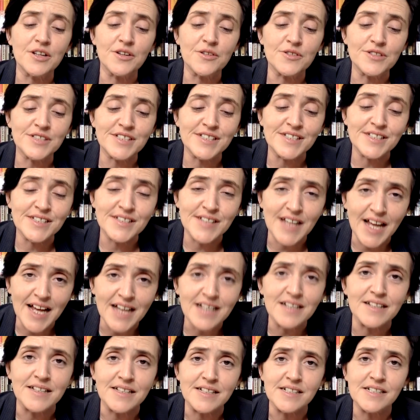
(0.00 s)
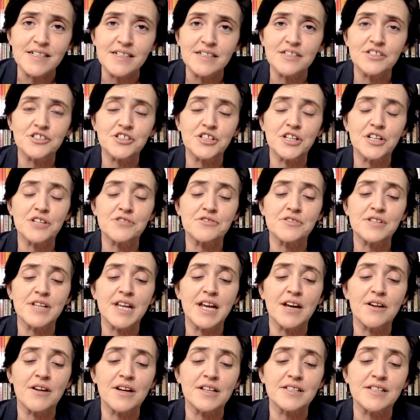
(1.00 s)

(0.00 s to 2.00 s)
Sadly, children now,